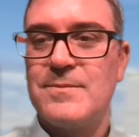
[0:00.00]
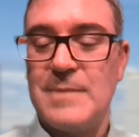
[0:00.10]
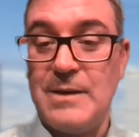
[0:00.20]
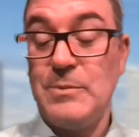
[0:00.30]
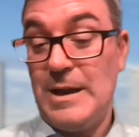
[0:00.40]

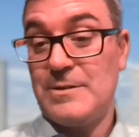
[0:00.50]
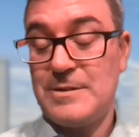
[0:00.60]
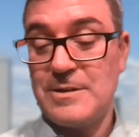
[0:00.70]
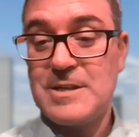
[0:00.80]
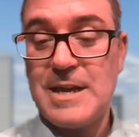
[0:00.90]
Well, I was
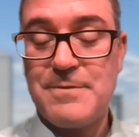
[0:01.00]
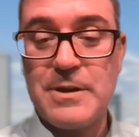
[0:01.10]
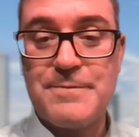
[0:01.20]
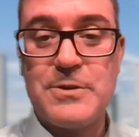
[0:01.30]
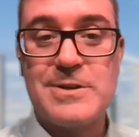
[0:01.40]
going to say,
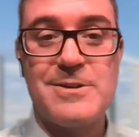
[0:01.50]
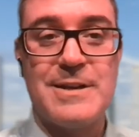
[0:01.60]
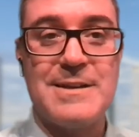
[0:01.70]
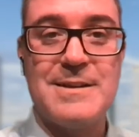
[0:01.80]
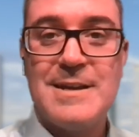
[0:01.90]
if you're
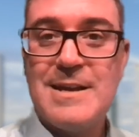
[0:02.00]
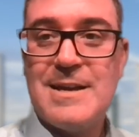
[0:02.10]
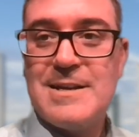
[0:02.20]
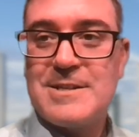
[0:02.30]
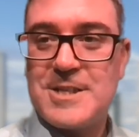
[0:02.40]
shooting
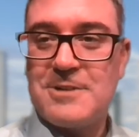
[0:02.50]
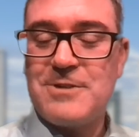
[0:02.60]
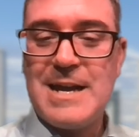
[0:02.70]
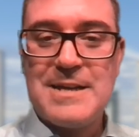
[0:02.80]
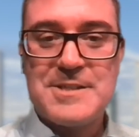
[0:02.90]

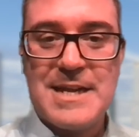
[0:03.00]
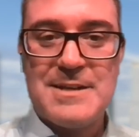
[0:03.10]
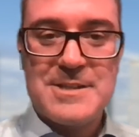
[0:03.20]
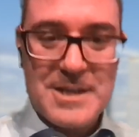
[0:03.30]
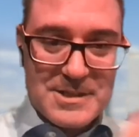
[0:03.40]
sunrise
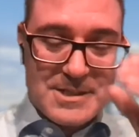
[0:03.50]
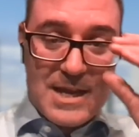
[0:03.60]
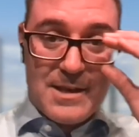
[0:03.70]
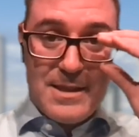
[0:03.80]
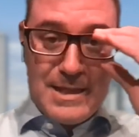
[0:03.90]
and
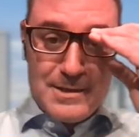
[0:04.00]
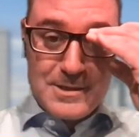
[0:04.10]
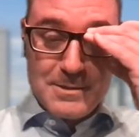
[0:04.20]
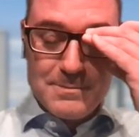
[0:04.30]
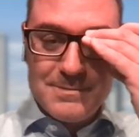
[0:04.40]
sunset and then
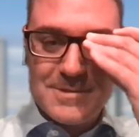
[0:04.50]
some